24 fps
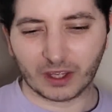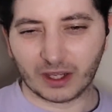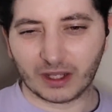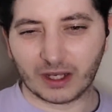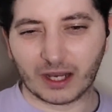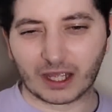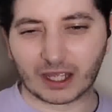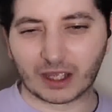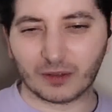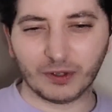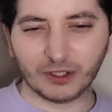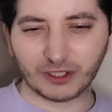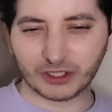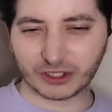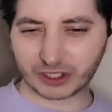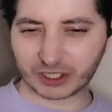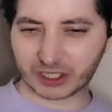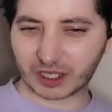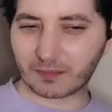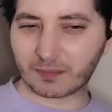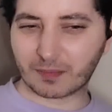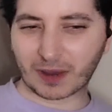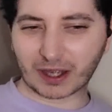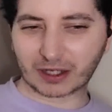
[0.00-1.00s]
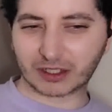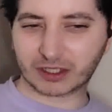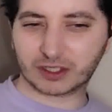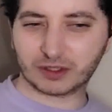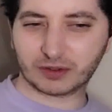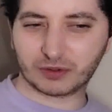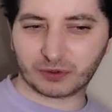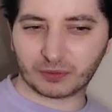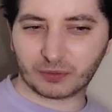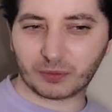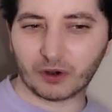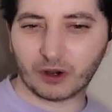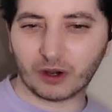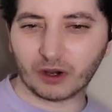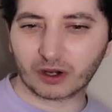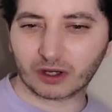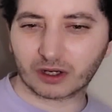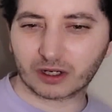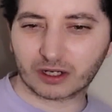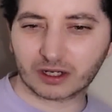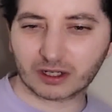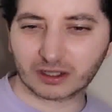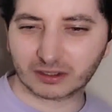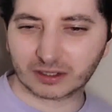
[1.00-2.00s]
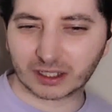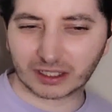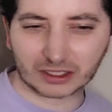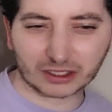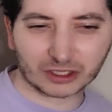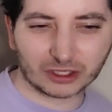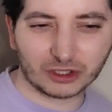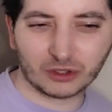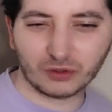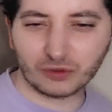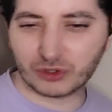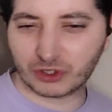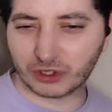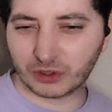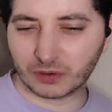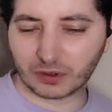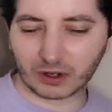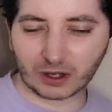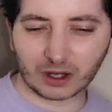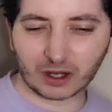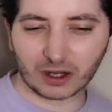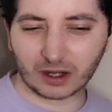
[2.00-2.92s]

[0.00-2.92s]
like can we just get back to the work like you two